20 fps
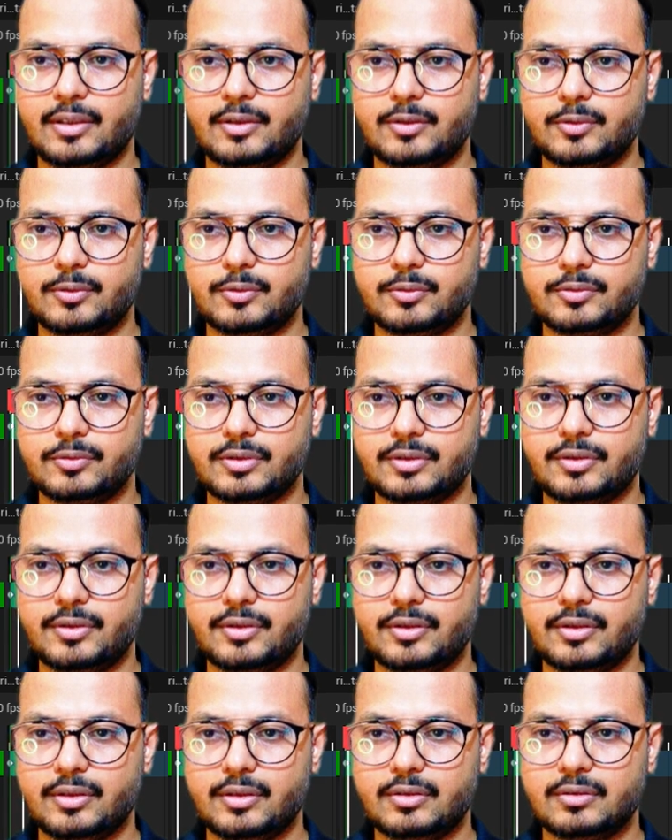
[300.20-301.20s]
use it
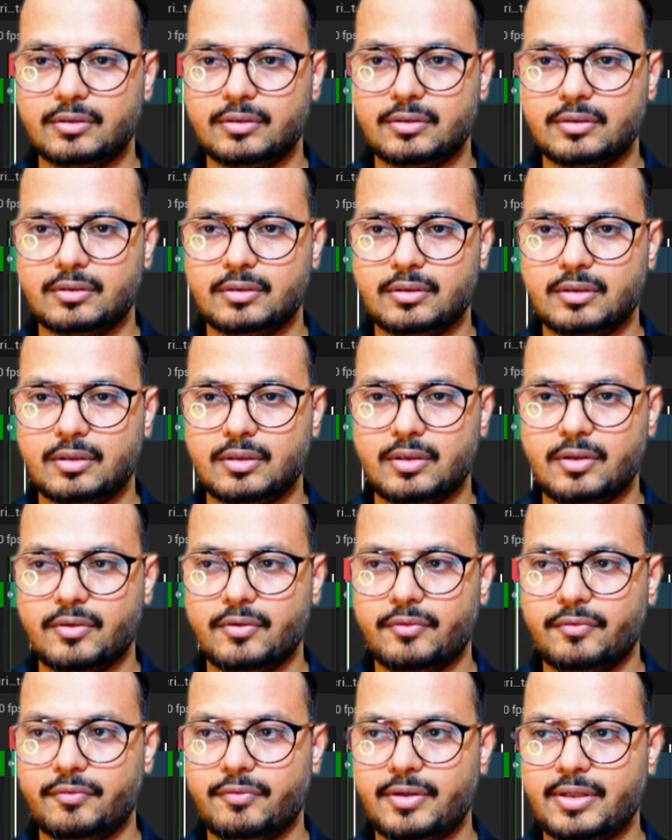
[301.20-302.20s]
here.
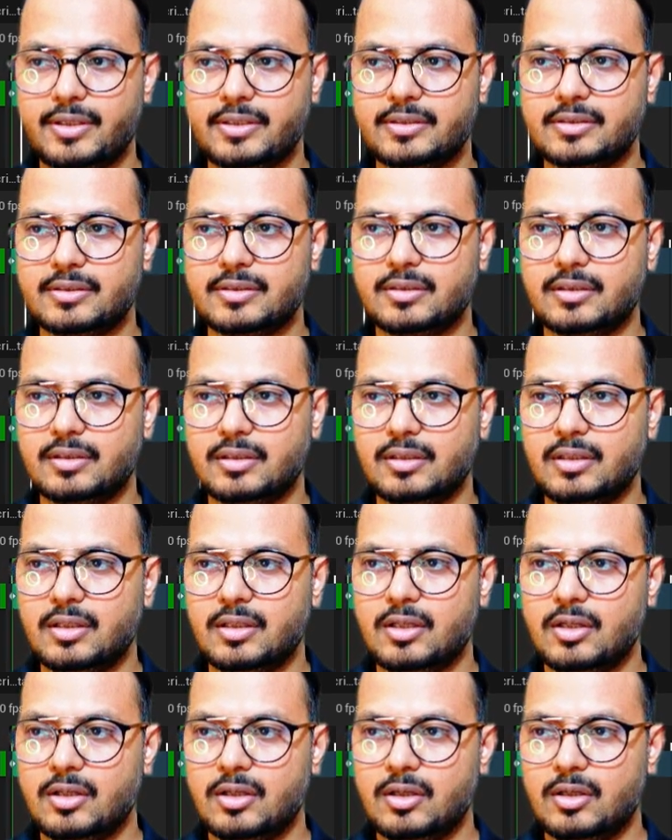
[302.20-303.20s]
Fix.
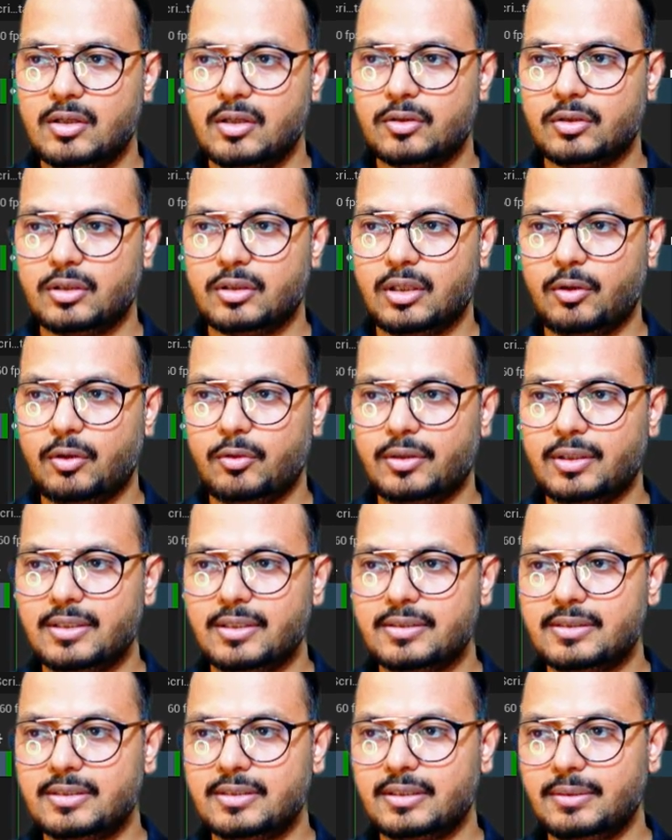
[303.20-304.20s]
So now you can
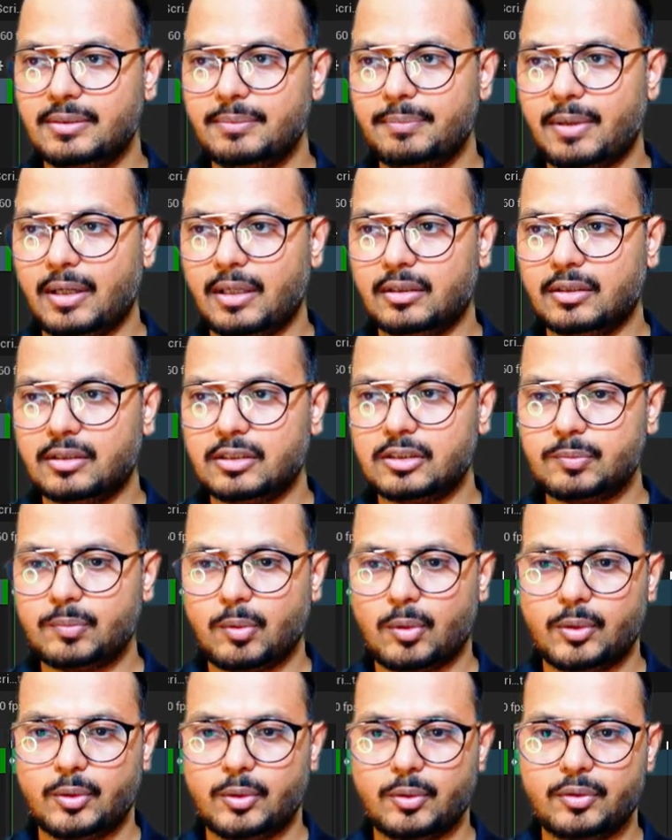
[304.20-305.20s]
see particles
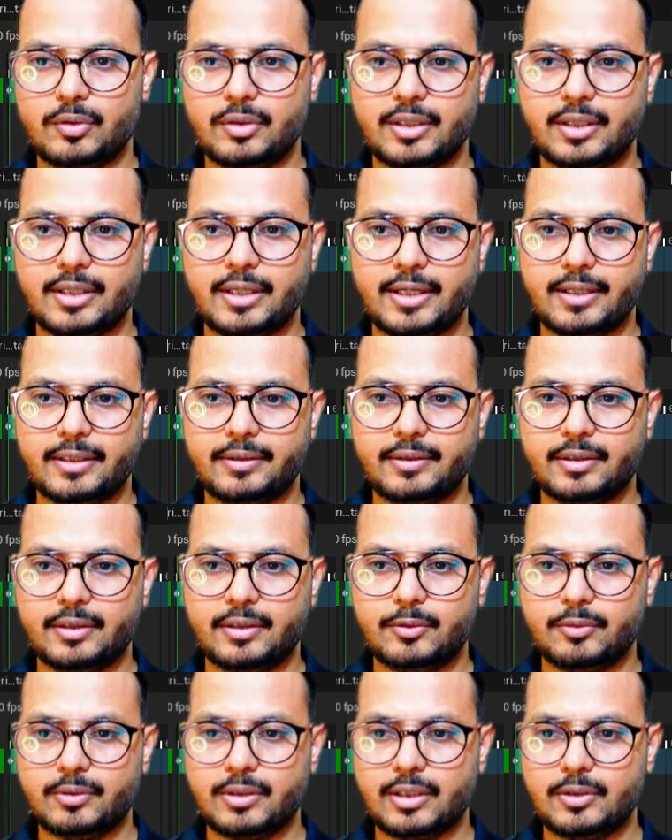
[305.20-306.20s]
forming on the character. You
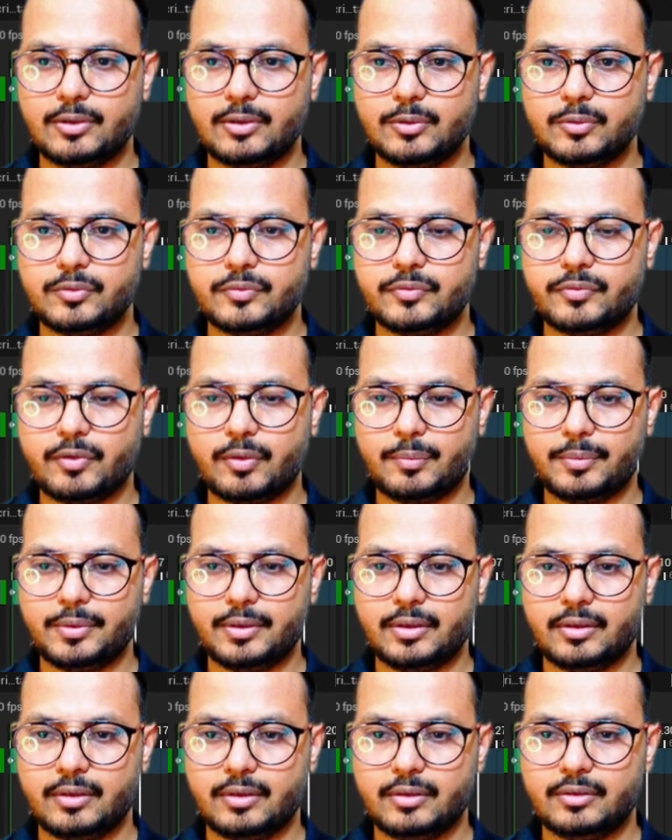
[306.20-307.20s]
can use from
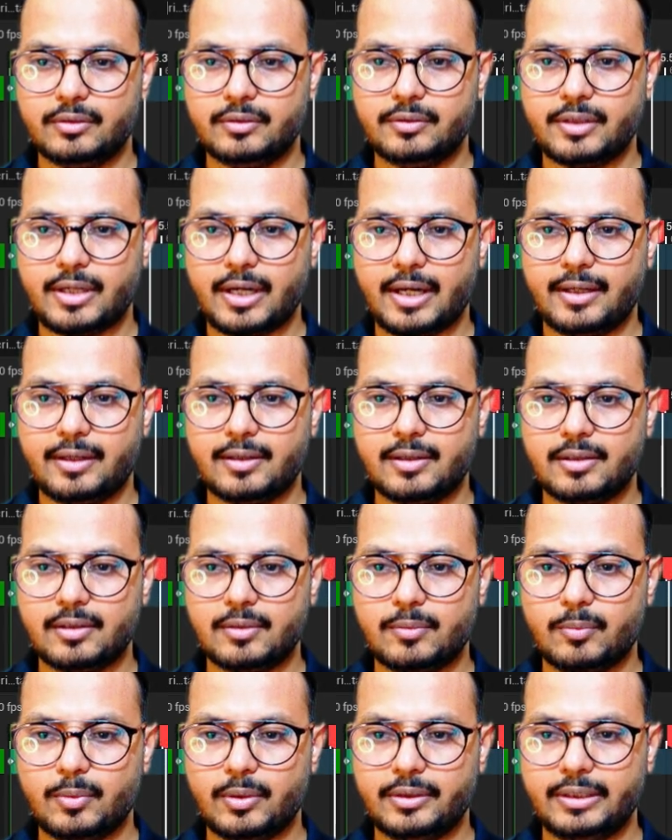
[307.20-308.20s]
here
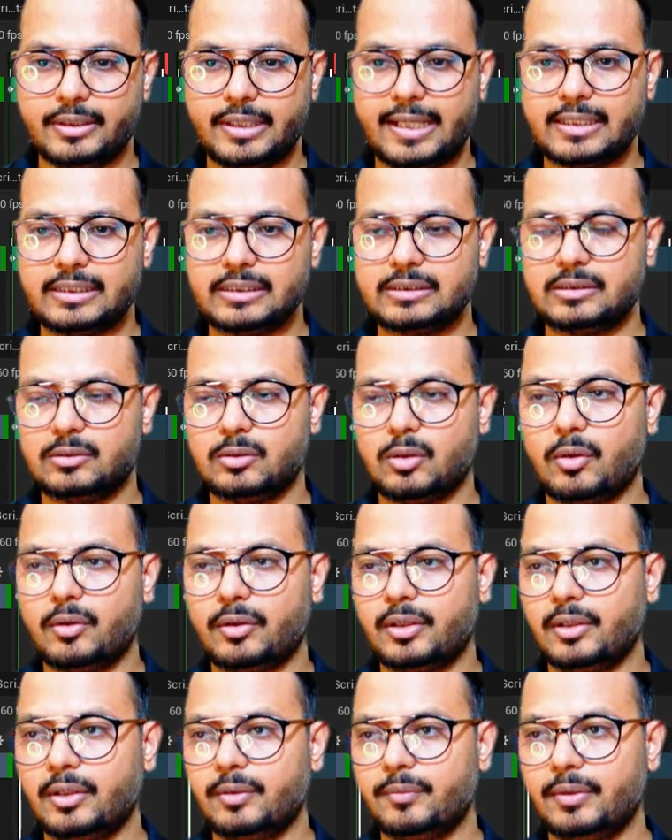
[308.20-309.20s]
triangle, vertex,
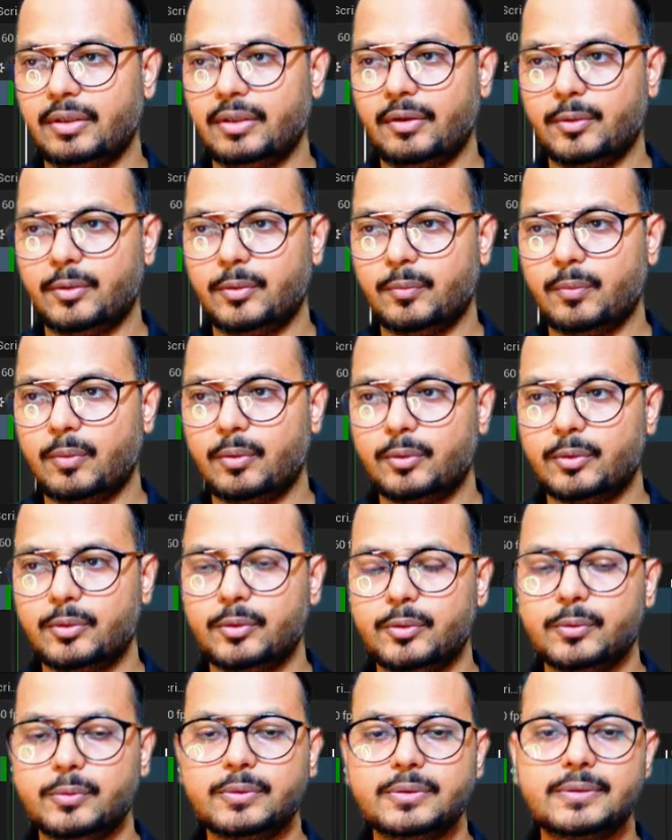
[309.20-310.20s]
socket, whatever you want to
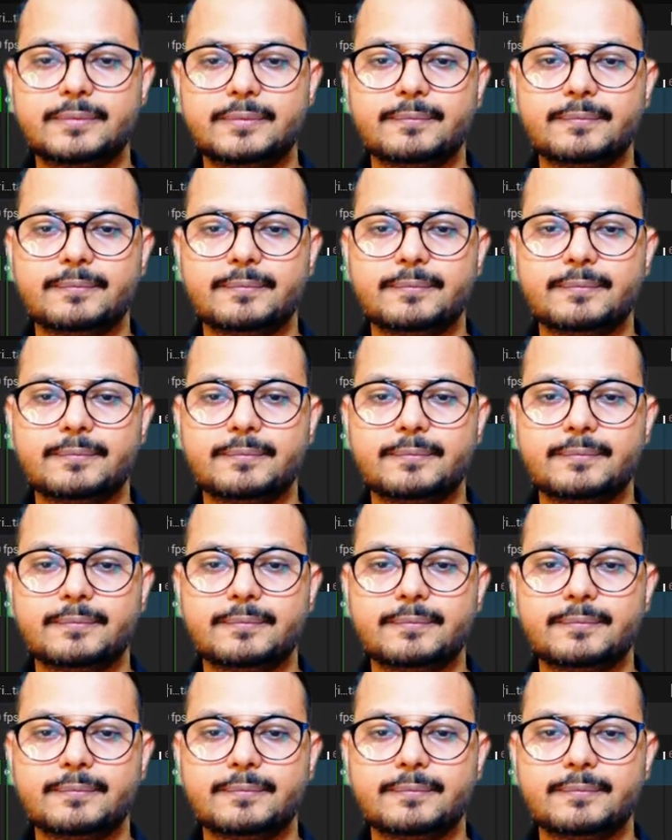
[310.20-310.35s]
use.